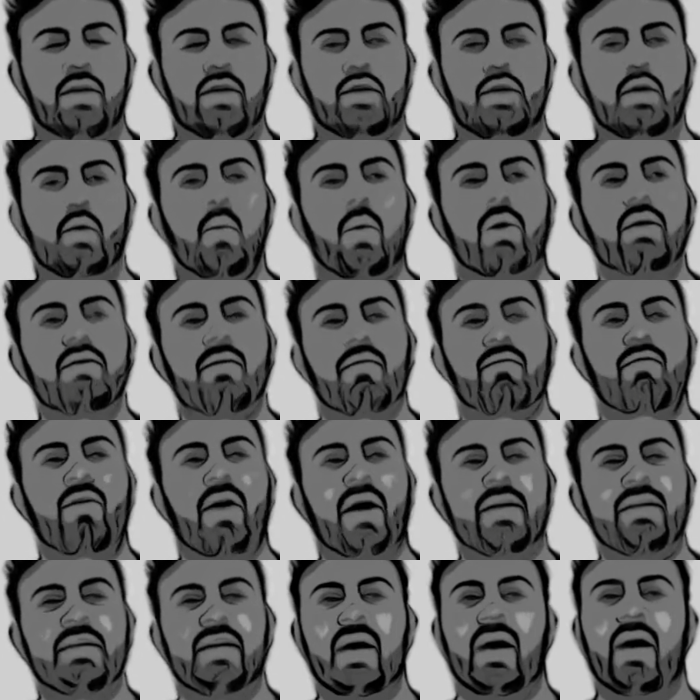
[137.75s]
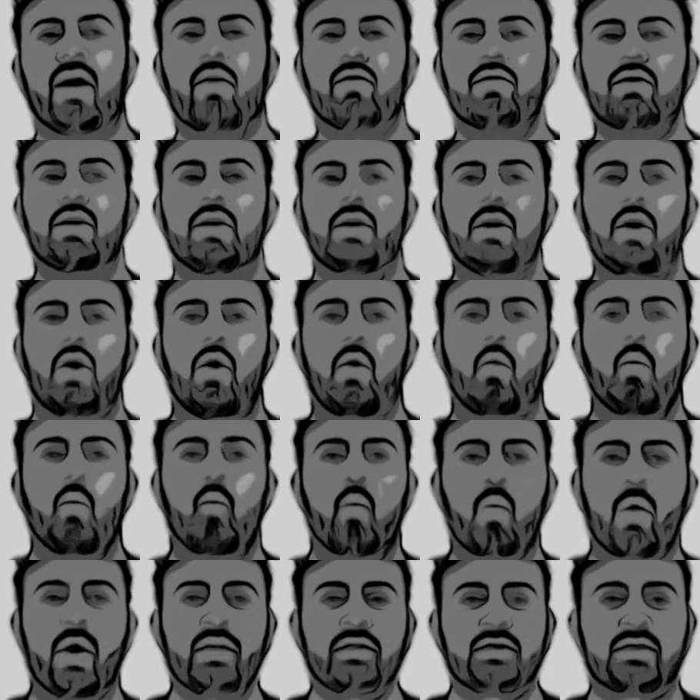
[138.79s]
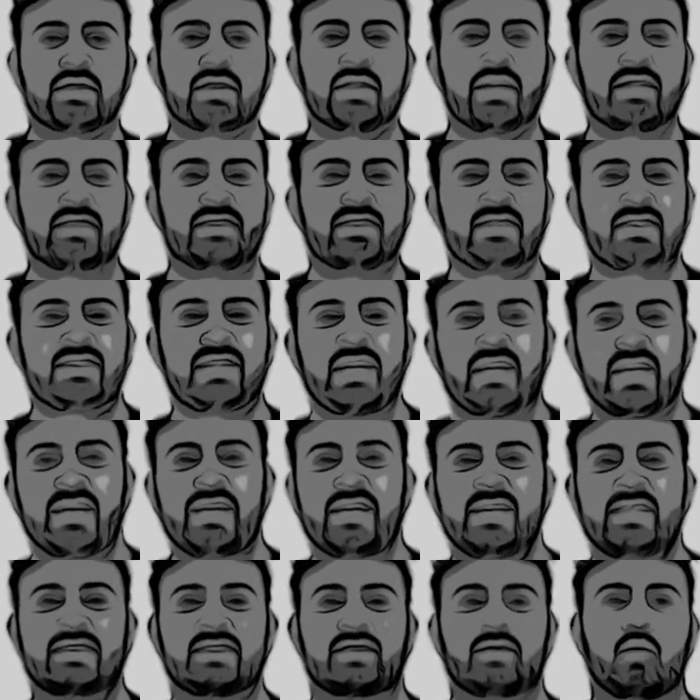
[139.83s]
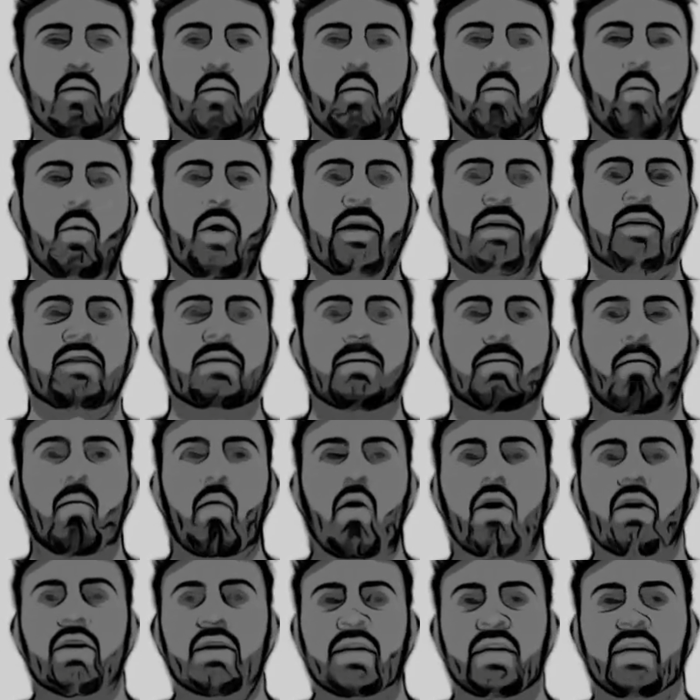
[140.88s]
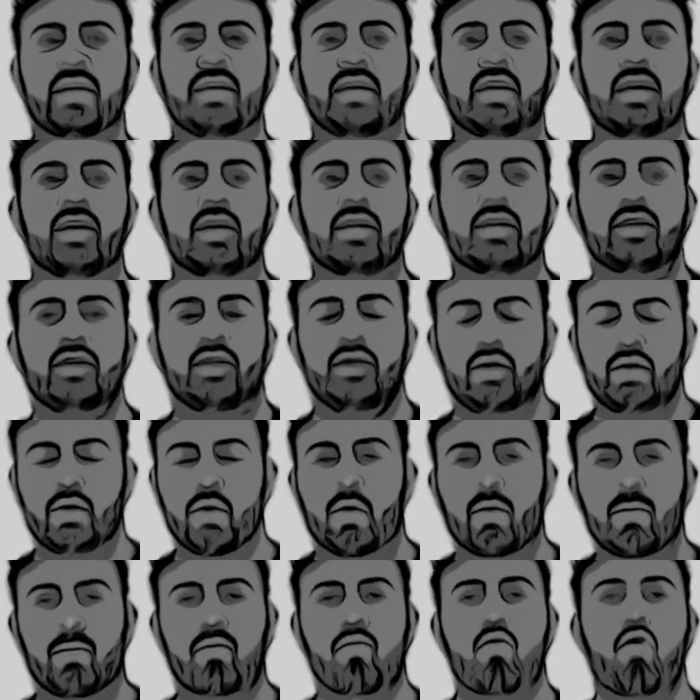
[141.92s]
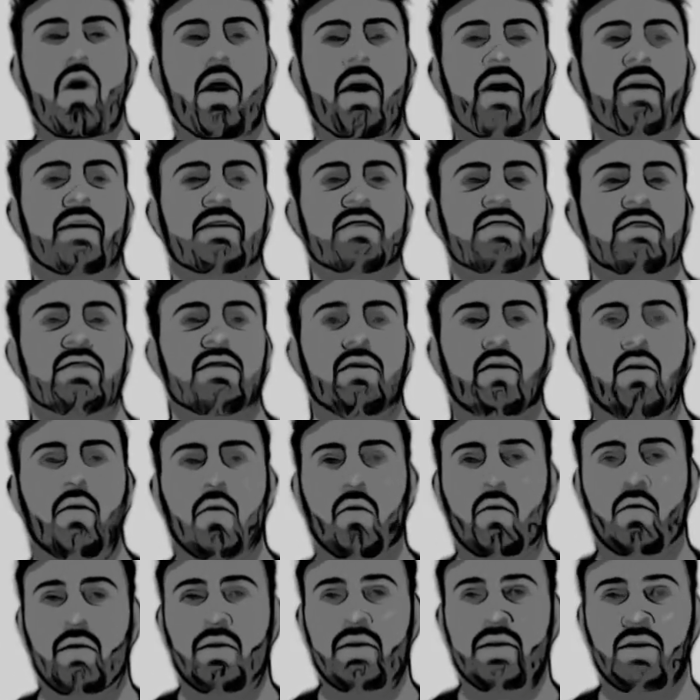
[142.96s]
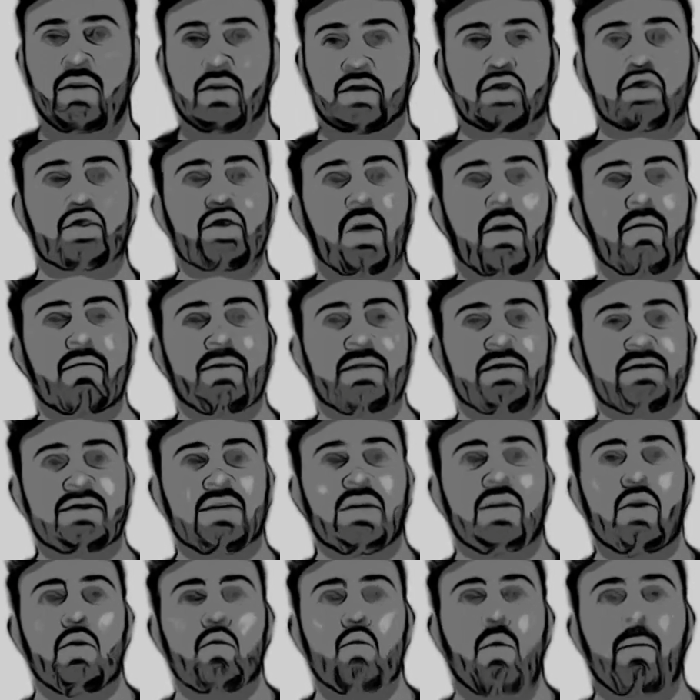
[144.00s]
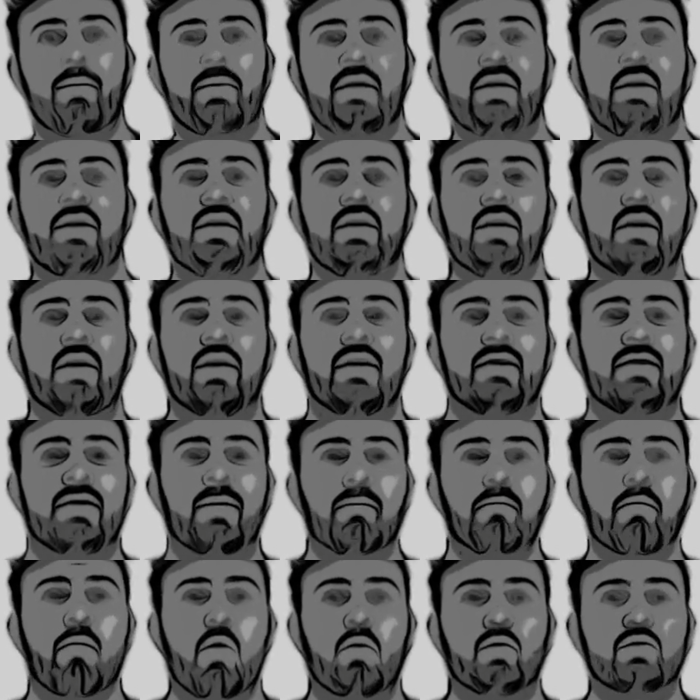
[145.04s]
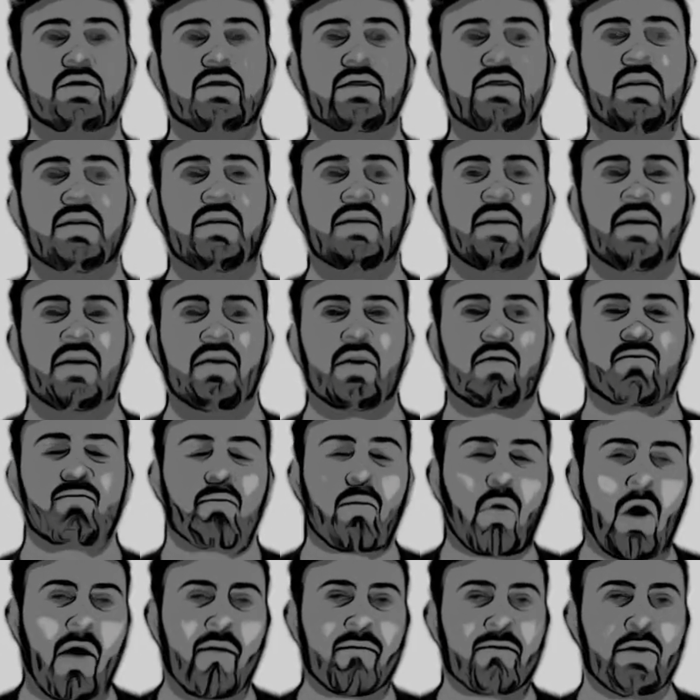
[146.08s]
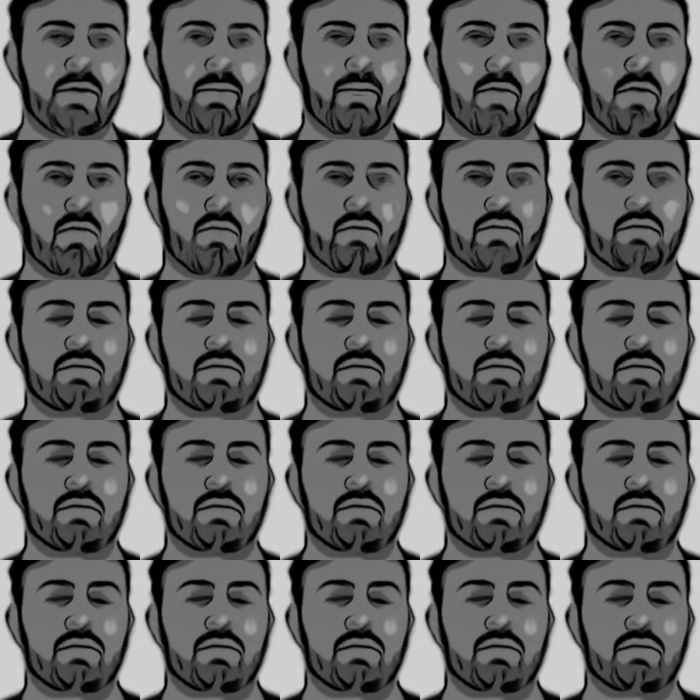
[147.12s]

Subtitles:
you want to find out what cities, what market your product or your service will be the most profitable.